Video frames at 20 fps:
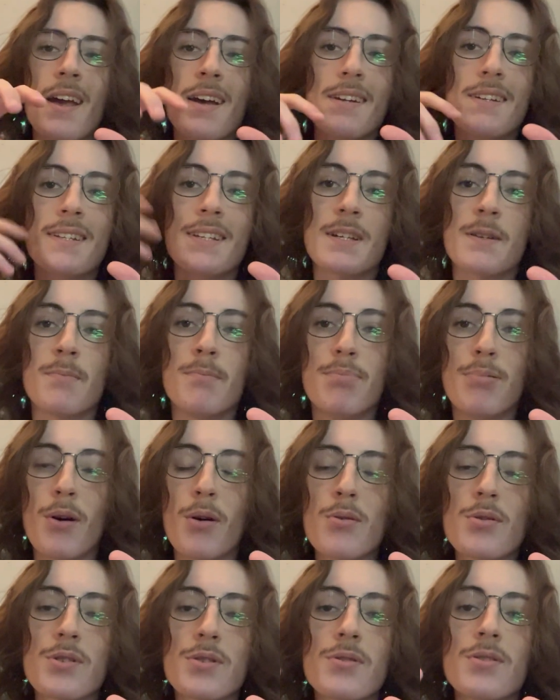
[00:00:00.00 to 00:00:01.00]

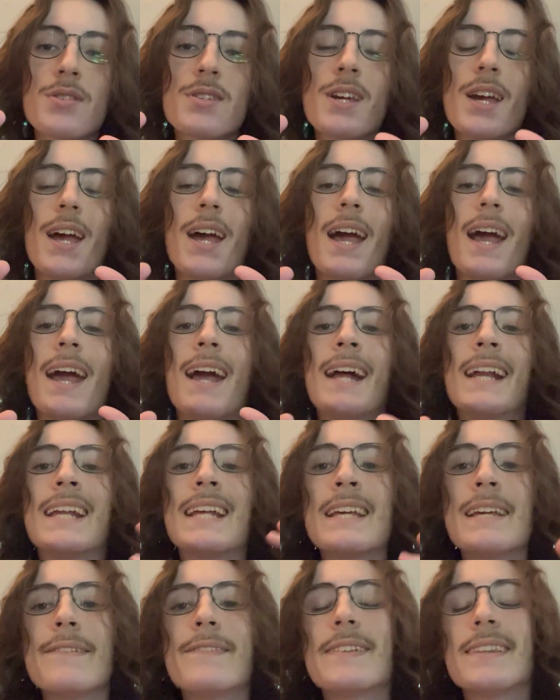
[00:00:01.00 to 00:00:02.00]
decomposers,
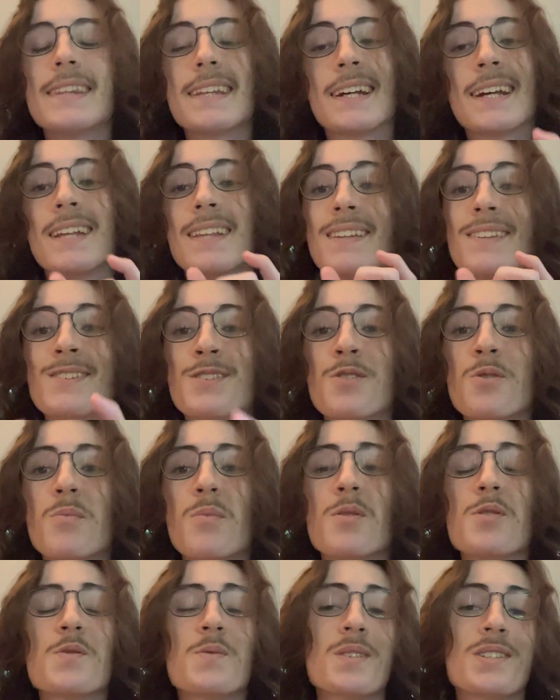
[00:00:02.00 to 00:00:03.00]
and even the
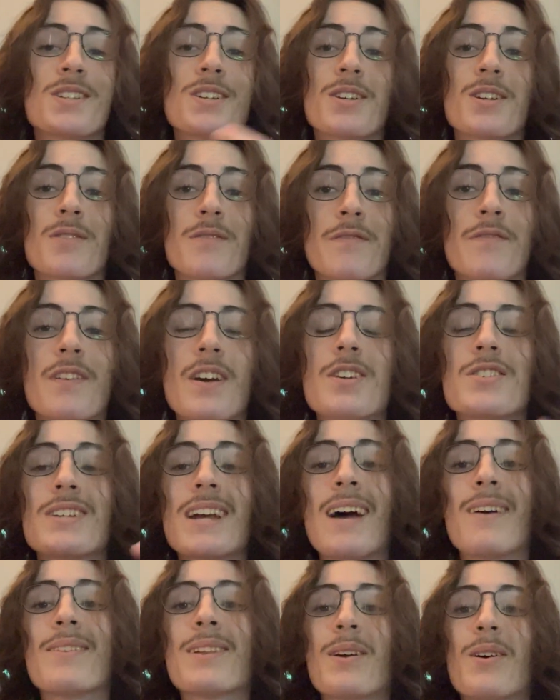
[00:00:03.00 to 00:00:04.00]
consumers, which are your fish,
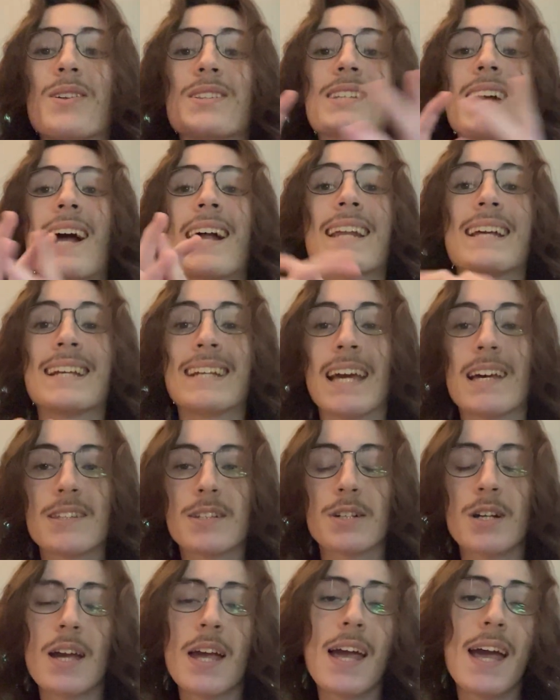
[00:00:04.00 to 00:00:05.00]
how they all tie
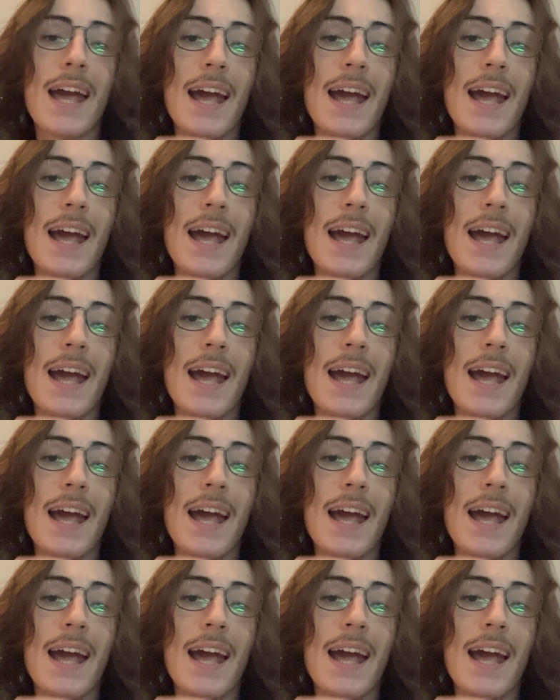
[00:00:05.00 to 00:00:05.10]
together,